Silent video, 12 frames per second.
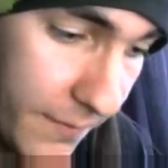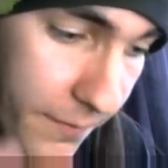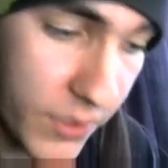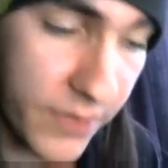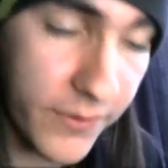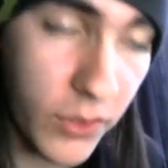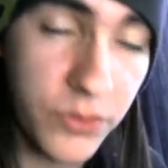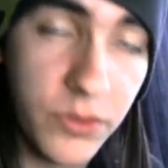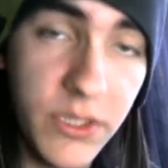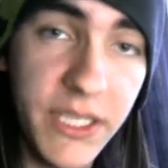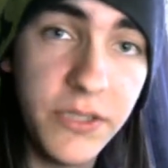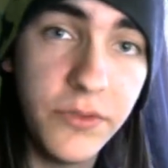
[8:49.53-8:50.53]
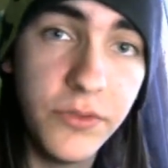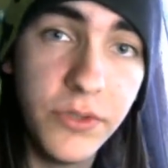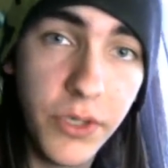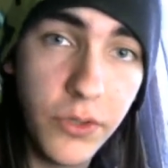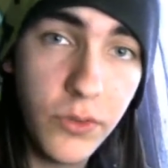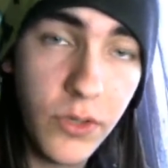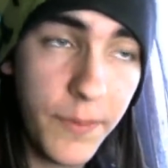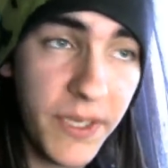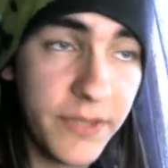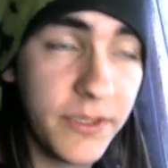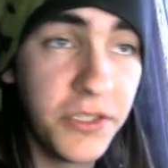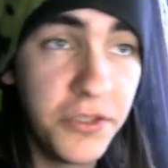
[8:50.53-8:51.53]
First of all, to let you know
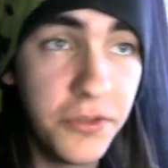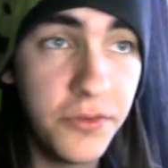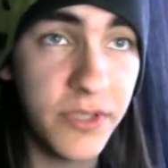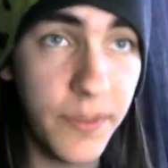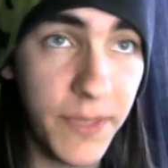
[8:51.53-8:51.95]
about the news,